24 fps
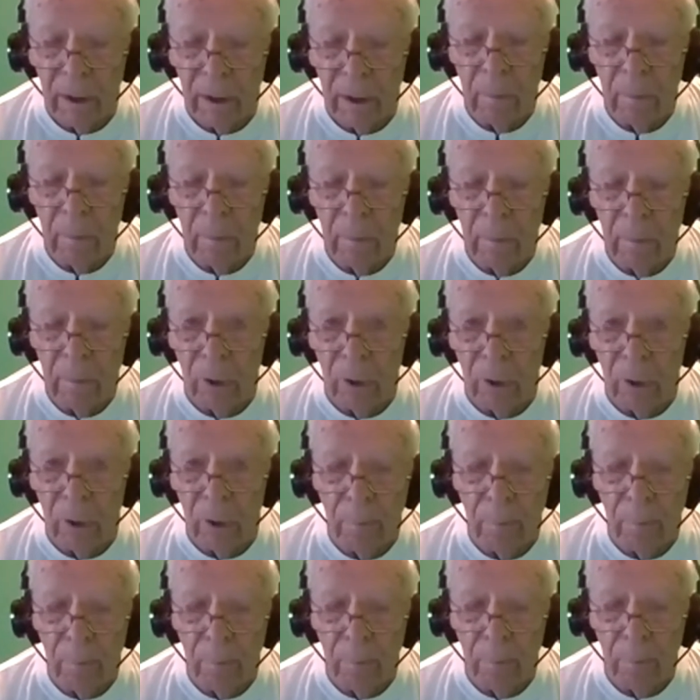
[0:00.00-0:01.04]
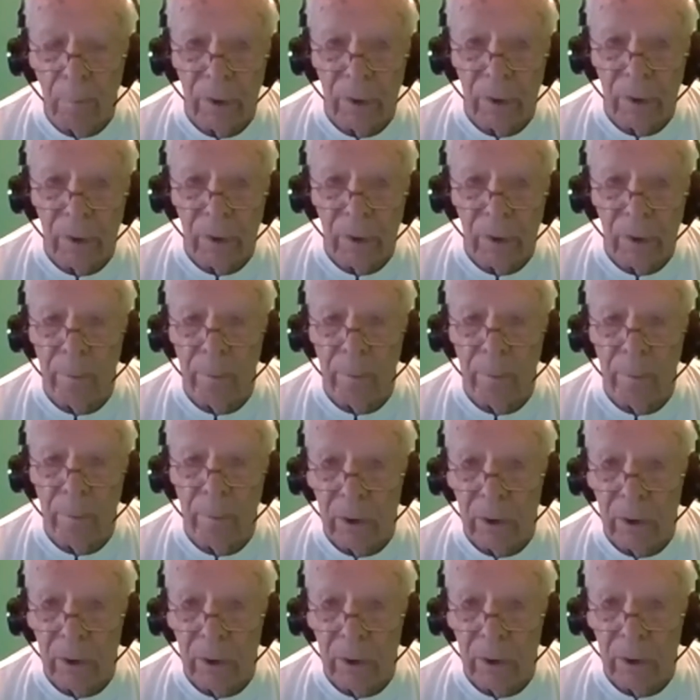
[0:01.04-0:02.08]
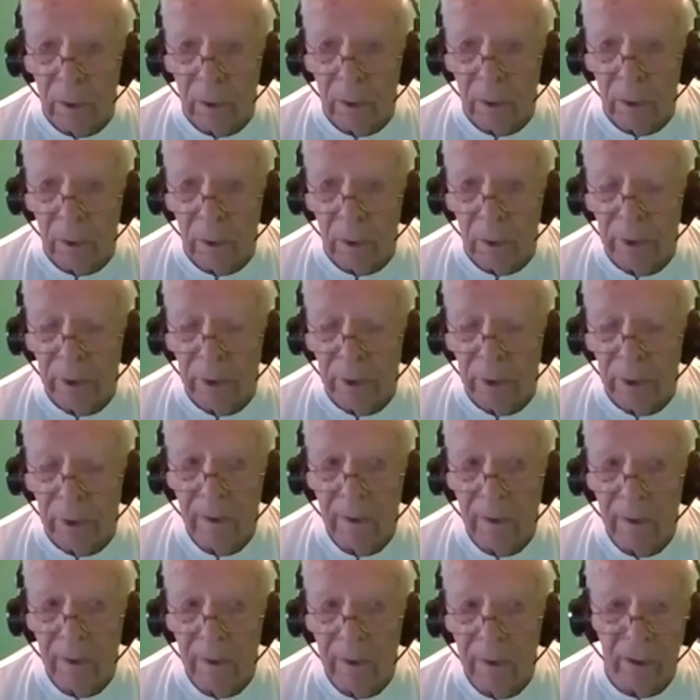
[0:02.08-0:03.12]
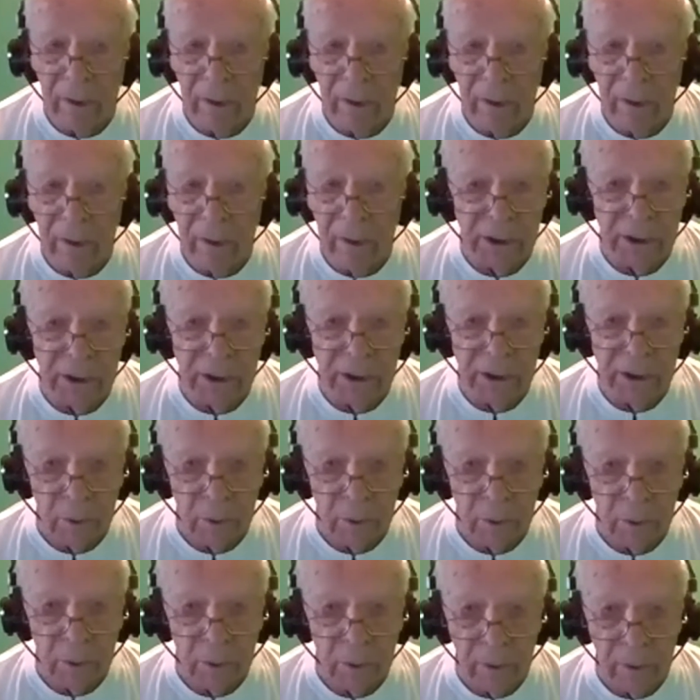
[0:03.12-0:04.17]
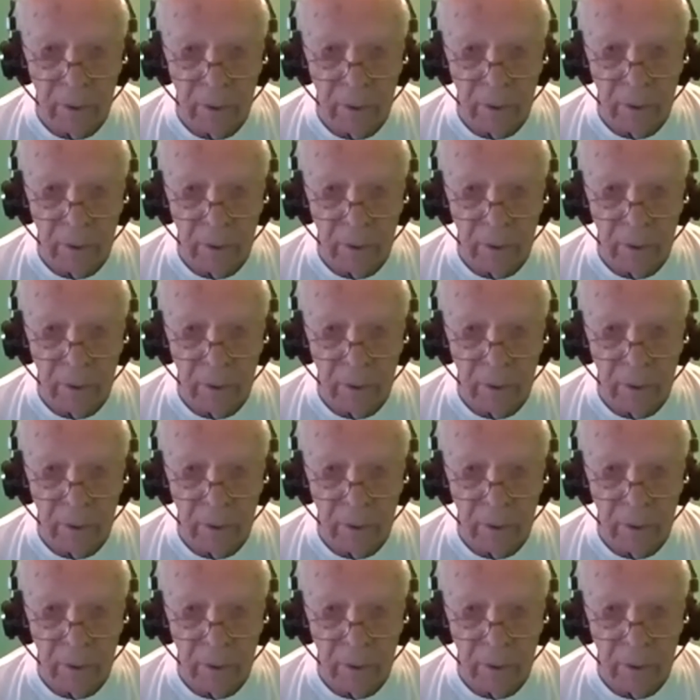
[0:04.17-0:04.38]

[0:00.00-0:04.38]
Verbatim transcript: more part of the maker world than the consumer world.